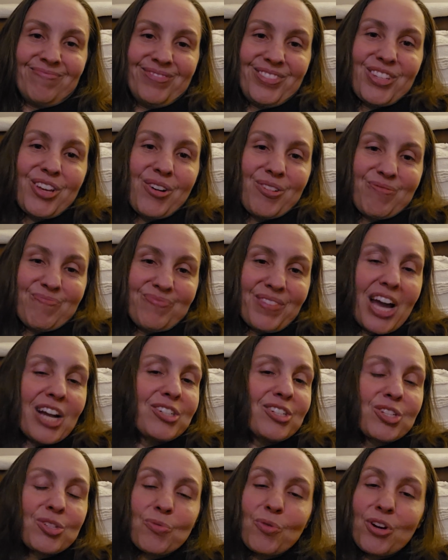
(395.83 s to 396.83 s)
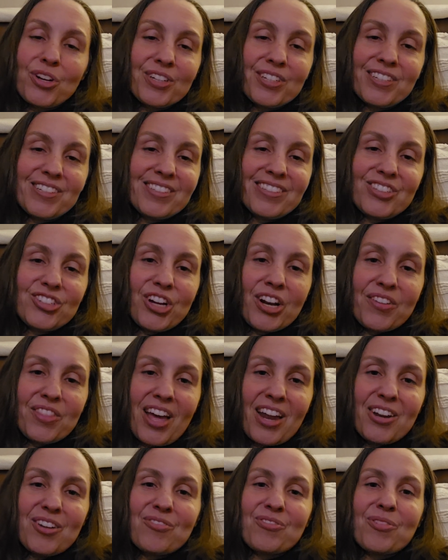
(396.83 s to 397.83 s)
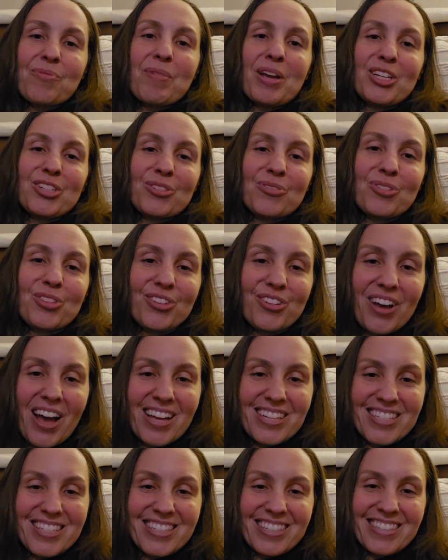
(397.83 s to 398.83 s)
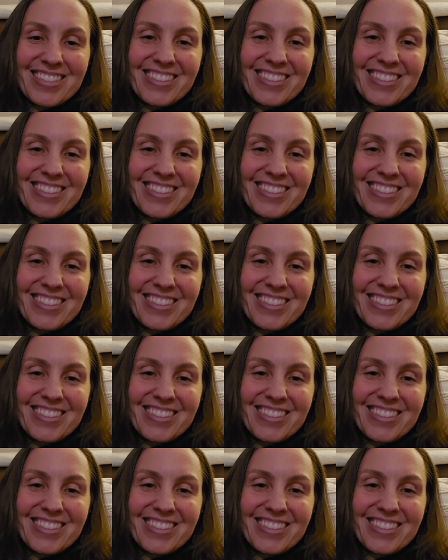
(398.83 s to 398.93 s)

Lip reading: So I just wanted to share that information with you guys.